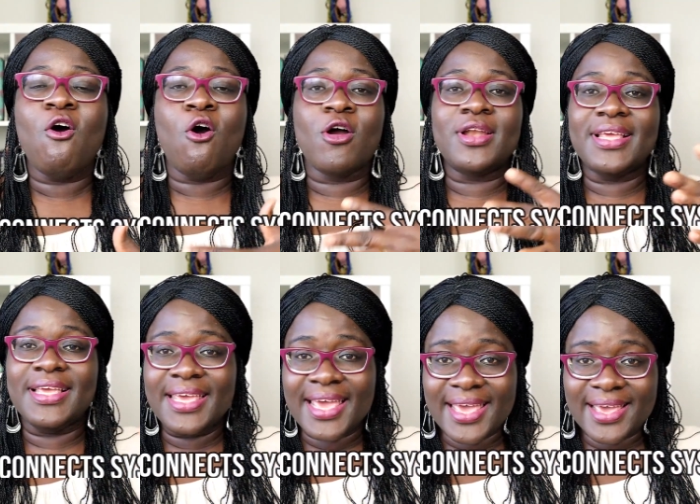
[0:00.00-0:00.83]
on
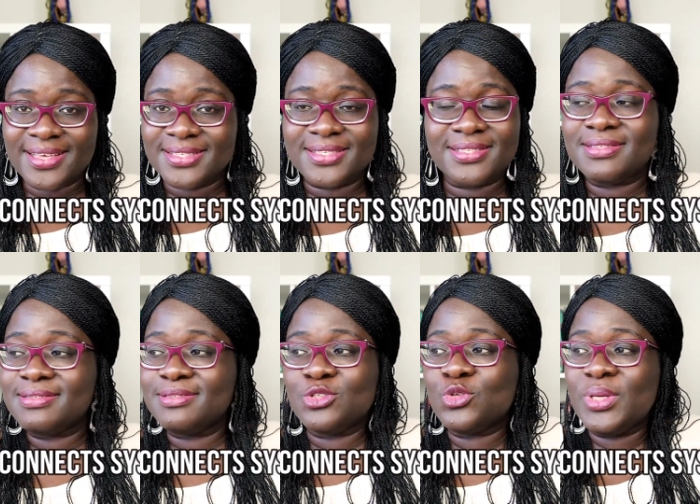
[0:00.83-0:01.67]
gigs.
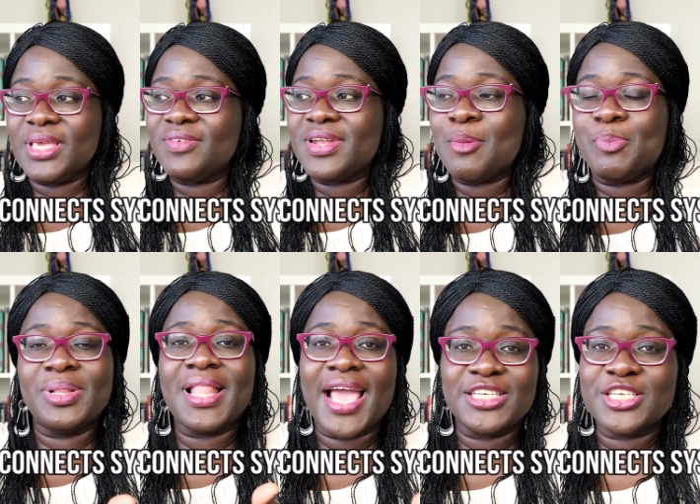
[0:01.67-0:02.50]
To even
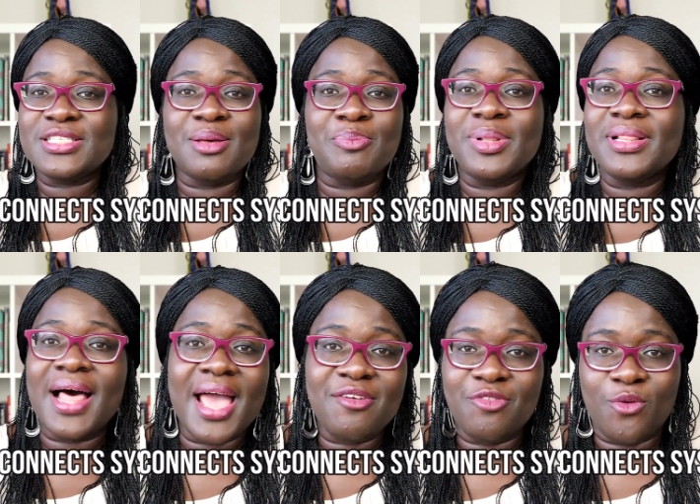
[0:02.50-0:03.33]
apply, just
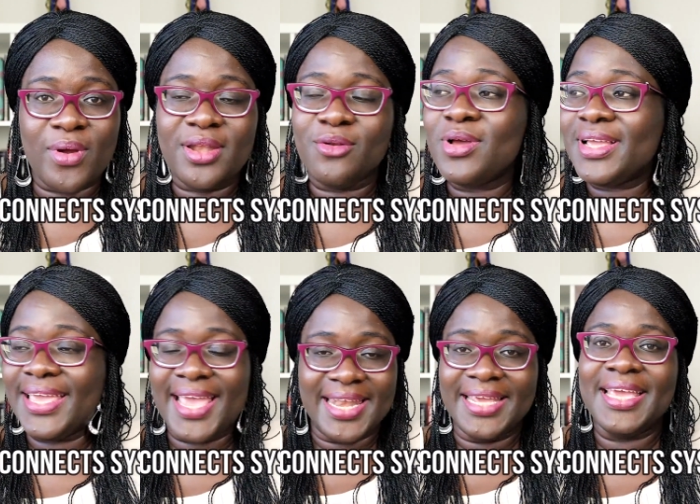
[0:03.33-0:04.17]
apply for it, not
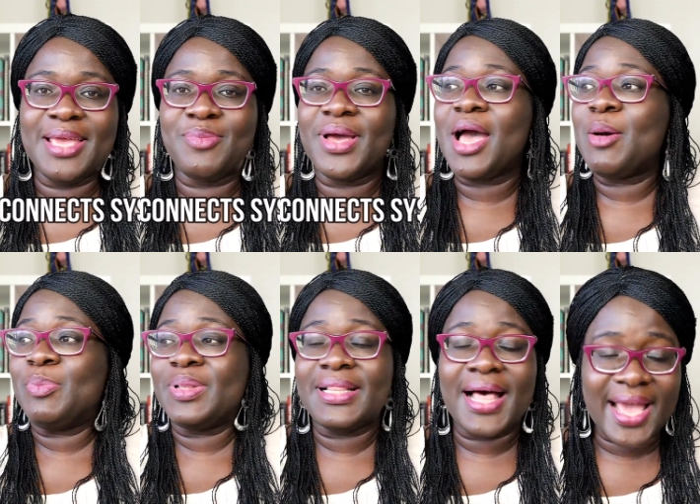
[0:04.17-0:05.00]
getting it, but
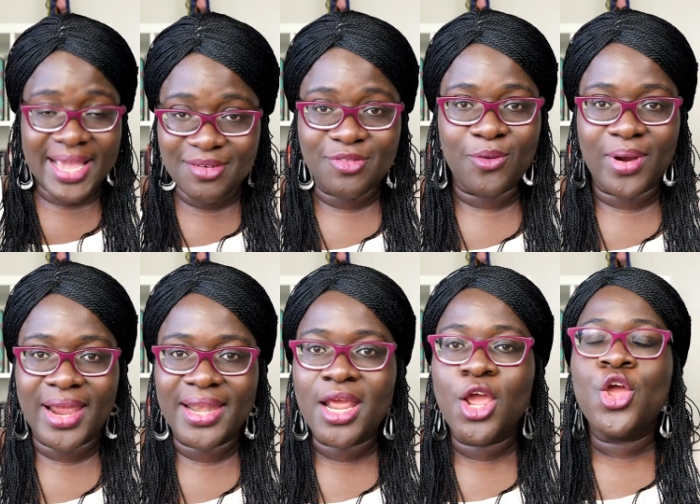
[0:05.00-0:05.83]
applying for
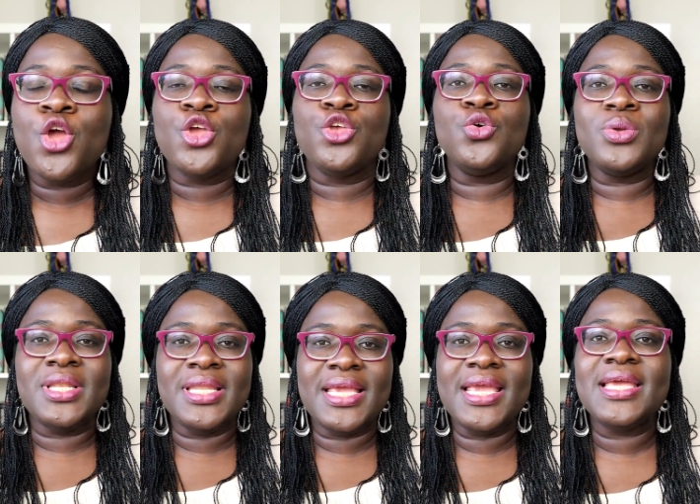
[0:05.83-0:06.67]
it, you
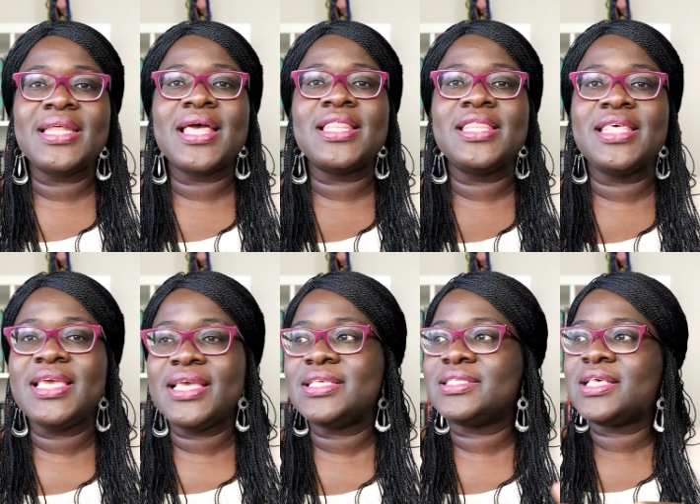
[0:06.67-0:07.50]
need
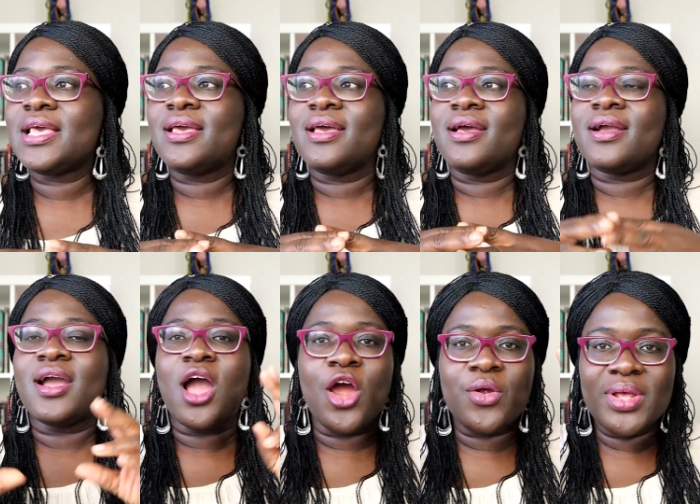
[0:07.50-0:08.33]
these
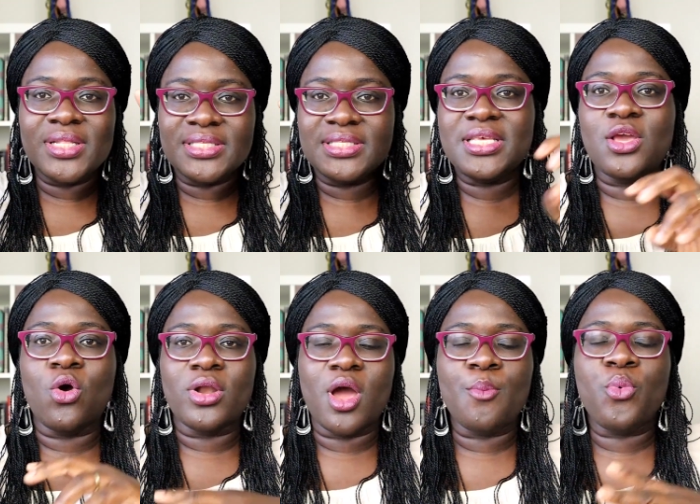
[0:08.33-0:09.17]
currency
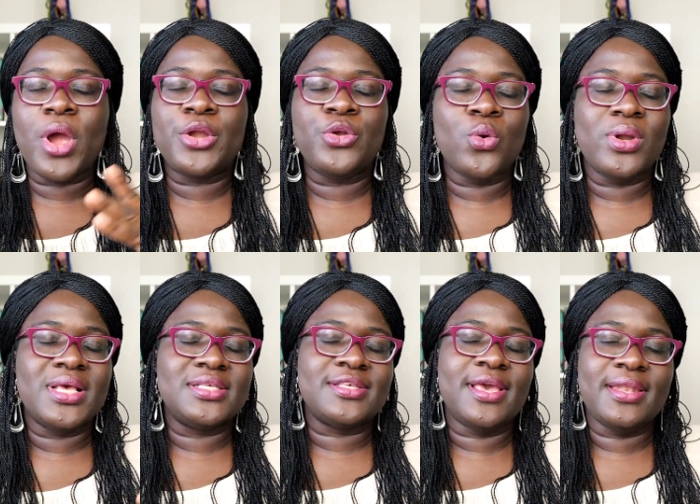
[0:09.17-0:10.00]
on Upwork known
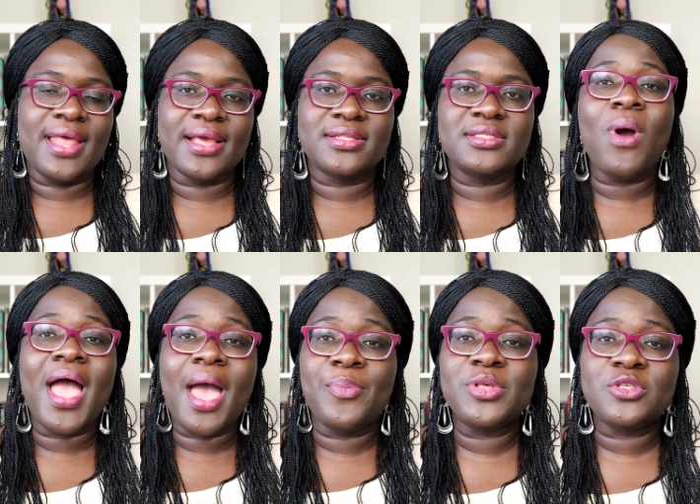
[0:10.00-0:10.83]
as connects. What
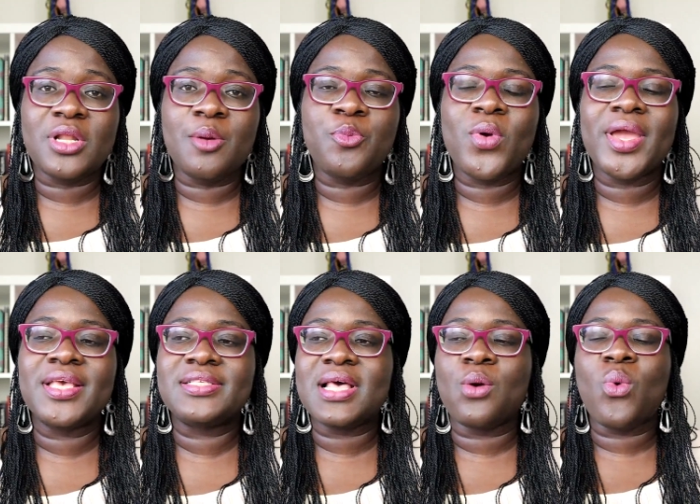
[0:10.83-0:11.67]
happens on Upwork
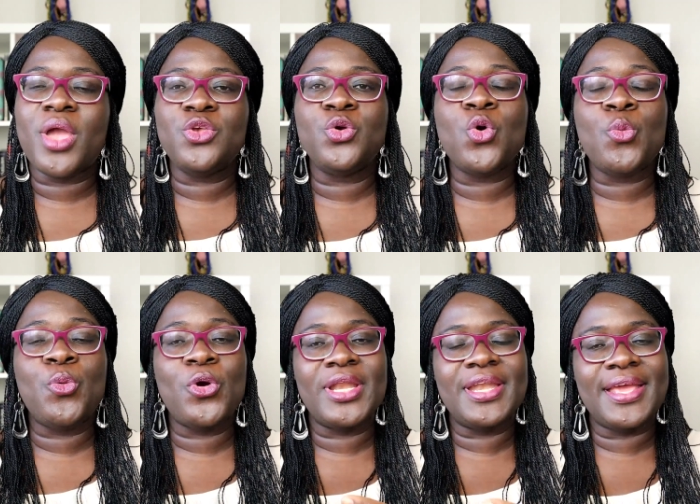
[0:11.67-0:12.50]
is that when you go
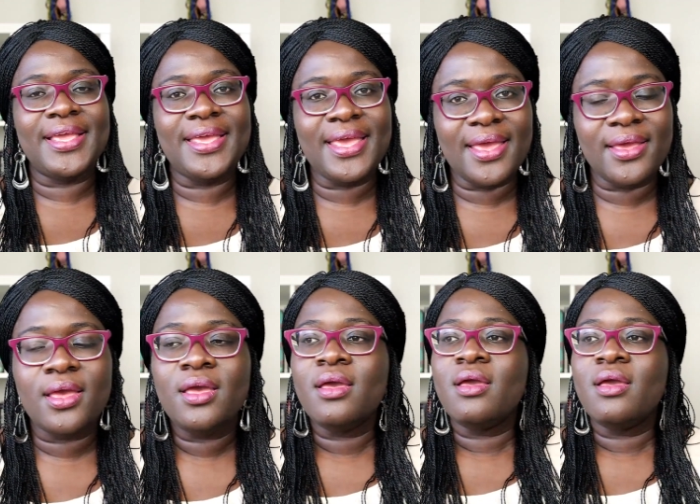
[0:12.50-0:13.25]
put in a gig,